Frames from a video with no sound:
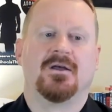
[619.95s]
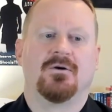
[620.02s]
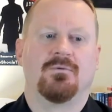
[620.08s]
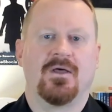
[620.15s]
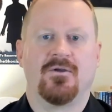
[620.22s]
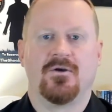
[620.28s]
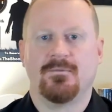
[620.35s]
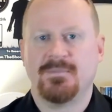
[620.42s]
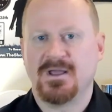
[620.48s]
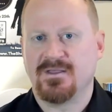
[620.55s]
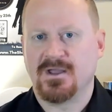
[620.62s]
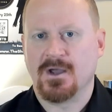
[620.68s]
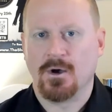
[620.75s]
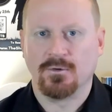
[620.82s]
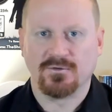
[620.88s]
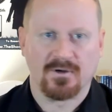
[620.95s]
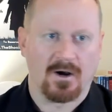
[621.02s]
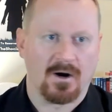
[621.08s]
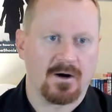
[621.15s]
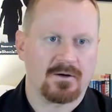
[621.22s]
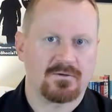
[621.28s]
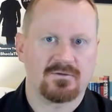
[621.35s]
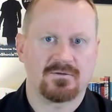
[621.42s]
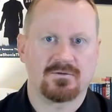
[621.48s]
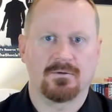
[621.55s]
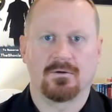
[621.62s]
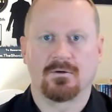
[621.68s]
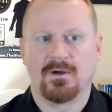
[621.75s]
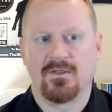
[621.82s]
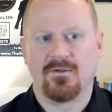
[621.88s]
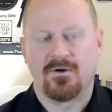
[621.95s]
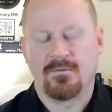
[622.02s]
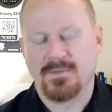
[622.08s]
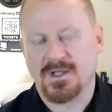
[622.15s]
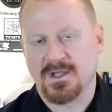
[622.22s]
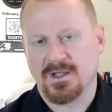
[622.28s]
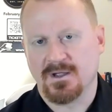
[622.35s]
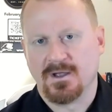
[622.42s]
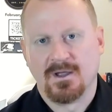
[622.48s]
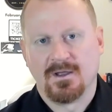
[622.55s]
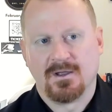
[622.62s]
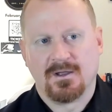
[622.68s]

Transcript: whether it be the Ozarks or whether it be